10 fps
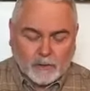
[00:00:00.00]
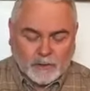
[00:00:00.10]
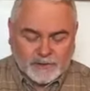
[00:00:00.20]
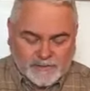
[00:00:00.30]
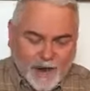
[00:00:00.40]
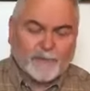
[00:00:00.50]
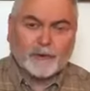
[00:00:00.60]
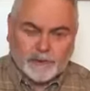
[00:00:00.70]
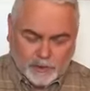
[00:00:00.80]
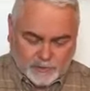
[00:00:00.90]
several
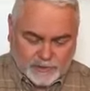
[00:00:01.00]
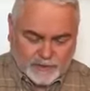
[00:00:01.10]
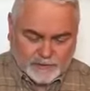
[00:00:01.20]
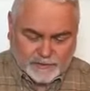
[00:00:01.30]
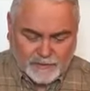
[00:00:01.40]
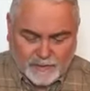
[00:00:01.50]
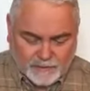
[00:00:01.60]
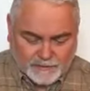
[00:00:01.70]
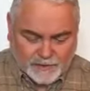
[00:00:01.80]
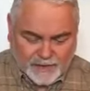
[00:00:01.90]
churches
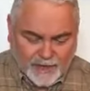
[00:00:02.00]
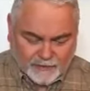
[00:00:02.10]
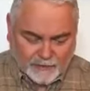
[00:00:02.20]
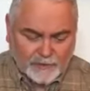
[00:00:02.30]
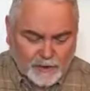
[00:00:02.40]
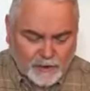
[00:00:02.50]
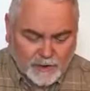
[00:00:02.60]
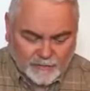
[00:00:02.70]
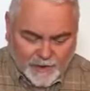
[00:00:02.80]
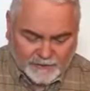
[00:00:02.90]
together
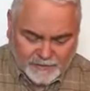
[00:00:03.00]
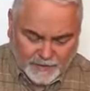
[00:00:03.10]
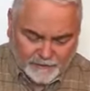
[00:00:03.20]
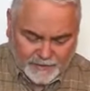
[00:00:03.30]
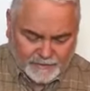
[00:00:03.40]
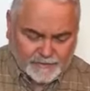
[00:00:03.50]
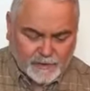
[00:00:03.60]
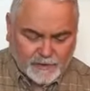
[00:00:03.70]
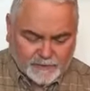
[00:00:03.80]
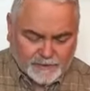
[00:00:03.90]
that uh, these
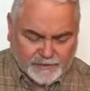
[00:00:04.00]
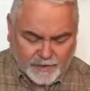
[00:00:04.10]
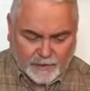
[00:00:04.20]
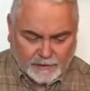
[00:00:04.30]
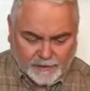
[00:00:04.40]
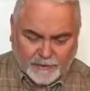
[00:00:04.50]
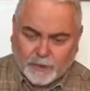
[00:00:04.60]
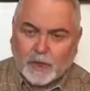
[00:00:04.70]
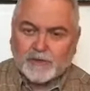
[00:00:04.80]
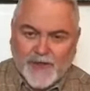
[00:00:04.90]
this uh, letter
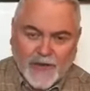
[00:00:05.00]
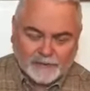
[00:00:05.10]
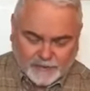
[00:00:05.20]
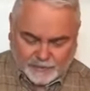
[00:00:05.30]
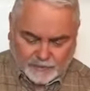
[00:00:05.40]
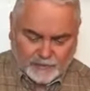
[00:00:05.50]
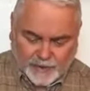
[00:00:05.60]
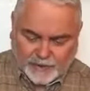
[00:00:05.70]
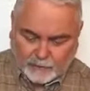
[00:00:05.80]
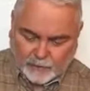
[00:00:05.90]
goes out to,
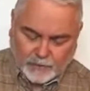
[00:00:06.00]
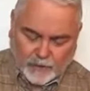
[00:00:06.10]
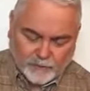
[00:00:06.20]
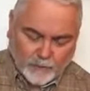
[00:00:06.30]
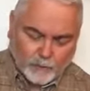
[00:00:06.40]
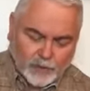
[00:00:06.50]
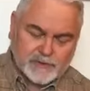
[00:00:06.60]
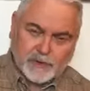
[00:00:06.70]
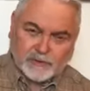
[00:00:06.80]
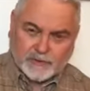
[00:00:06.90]
and it will go from one
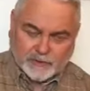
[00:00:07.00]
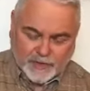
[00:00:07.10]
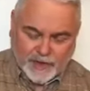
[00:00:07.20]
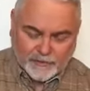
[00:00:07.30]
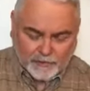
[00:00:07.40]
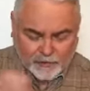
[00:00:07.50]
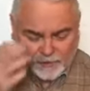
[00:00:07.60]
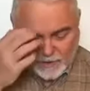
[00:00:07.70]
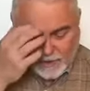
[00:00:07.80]
church to the other,